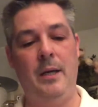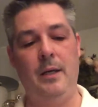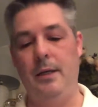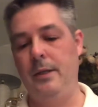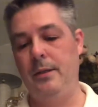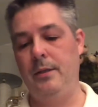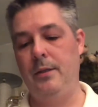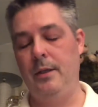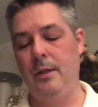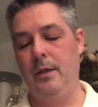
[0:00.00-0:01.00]
and
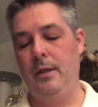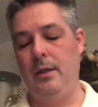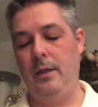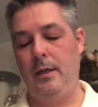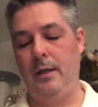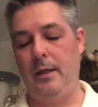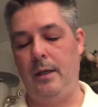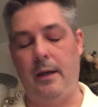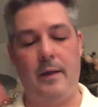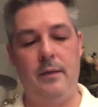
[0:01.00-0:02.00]

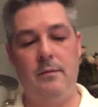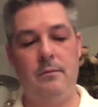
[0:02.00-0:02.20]
I then